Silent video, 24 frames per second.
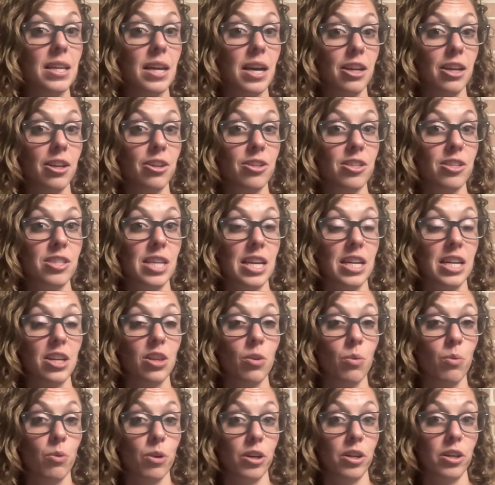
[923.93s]
understanding the
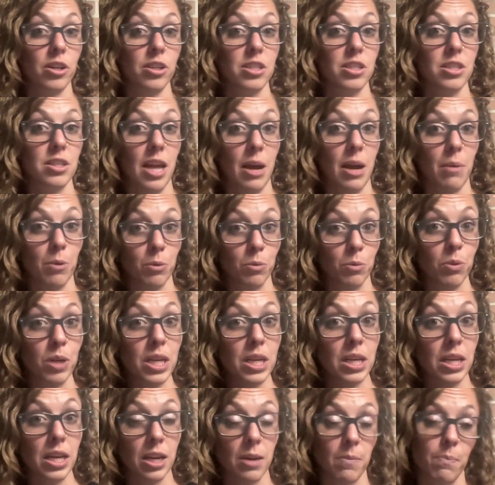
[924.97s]
words that we're
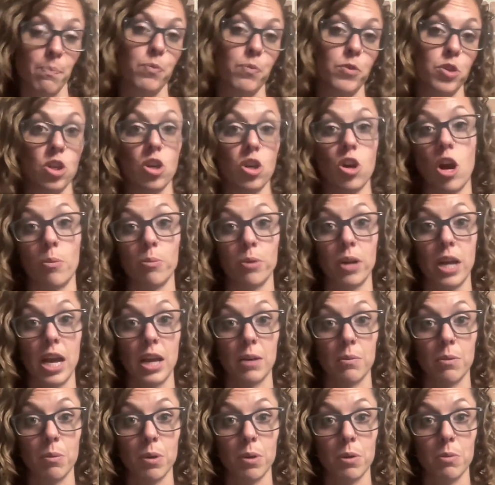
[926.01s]
reading to comprehend
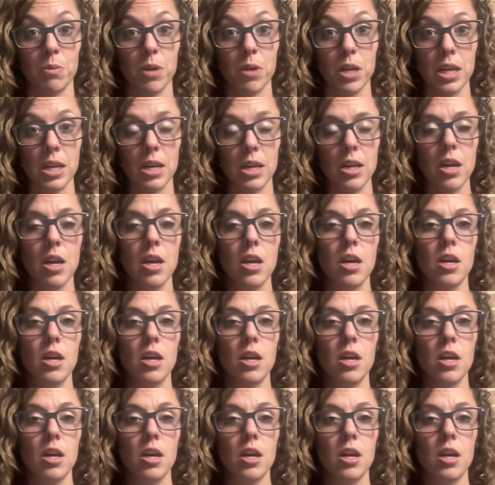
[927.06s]
what we read.